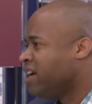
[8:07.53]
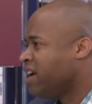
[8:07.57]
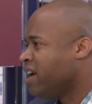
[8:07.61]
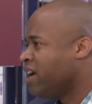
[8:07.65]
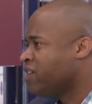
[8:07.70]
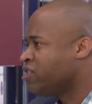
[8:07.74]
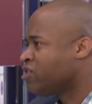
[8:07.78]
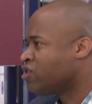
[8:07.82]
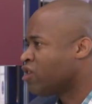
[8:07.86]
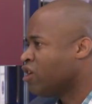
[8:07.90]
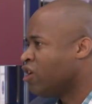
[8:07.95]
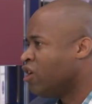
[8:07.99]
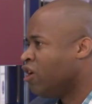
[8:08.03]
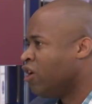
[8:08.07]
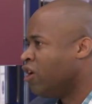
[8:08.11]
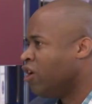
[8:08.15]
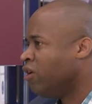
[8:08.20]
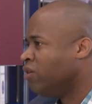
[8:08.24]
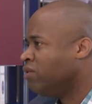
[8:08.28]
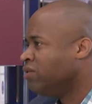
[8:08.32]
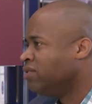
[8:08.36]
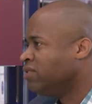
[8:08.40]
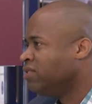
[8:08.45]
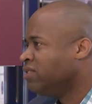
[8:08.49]
And
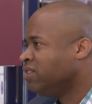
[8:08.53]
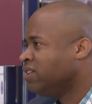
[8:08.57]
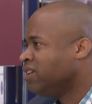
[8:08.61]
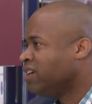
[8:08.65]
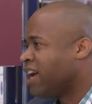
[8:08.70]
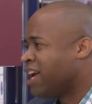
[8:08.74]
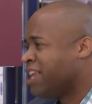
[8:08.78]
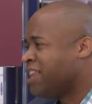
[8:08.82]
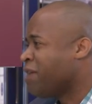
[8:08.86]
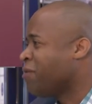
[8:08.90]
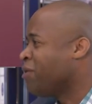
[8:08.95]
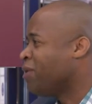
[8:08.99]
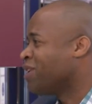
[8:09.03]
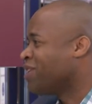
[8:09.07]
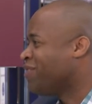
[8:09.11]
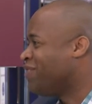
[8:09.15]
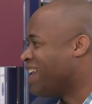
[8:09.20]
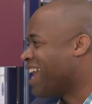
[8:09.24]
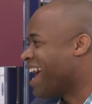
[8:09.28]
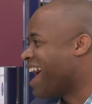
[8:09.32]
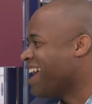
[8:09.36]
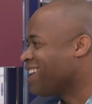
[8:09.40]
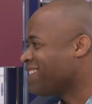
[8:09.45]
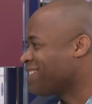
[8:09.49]
they won't
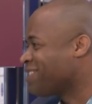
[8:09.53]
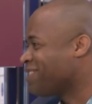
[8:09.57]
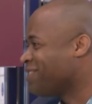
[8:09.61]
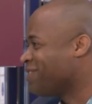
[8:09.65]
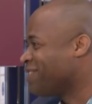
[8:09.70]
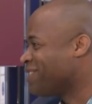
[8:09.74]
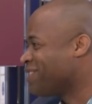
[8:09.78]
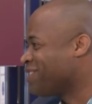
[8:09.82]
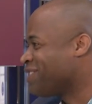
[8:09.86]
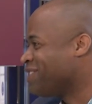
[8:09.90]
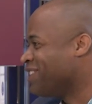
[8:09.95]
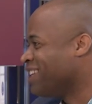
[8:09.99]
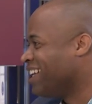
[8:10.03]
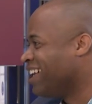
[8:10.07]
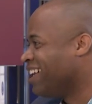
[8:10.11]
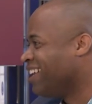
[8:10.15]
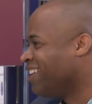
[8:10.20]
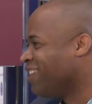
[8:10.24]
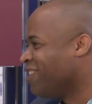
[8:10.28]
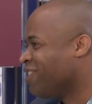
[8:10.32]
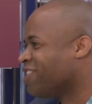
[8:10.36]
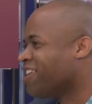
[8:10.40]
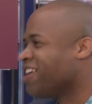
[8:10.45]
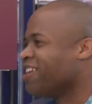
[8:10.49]
even ask you what you need,
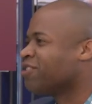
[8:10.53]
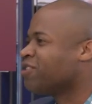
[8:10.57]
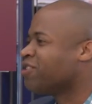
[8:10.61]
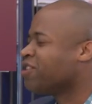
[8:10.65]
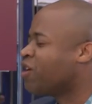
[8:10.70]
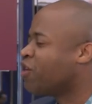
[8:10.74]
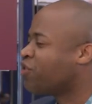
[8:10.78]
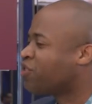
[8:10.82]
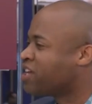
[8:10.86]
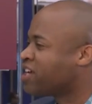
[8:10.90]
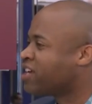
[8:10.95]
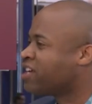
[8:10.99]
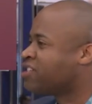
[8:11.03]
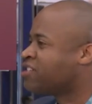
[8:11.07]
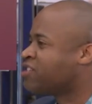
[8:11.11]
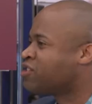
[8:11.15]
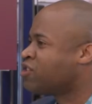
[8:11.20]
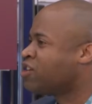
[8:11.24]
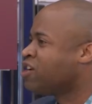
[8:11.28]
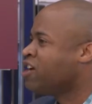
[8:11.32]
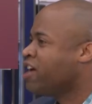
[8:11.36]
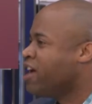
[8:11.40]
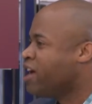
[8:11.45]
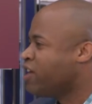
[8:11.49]
or they'll think
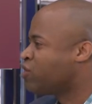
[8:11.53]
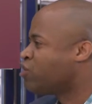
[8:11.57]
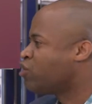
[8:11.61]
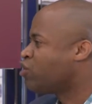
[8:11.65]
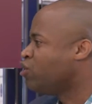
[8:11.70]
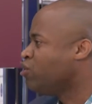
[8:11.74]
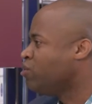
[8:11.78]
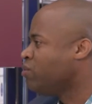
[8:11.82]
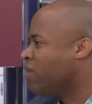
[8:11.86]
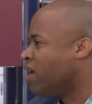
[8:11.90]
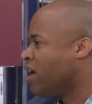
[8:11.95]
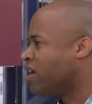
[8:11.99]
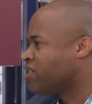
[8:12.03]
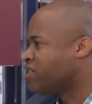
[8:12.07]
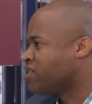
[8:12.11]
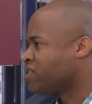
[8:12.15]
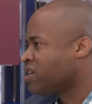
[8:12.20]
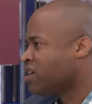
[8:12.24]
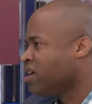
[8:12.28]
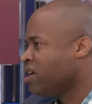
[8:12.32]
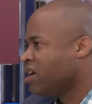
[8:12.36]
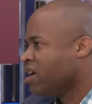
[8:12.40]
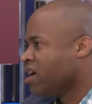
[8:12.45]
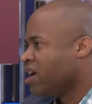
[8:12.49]
it's too much.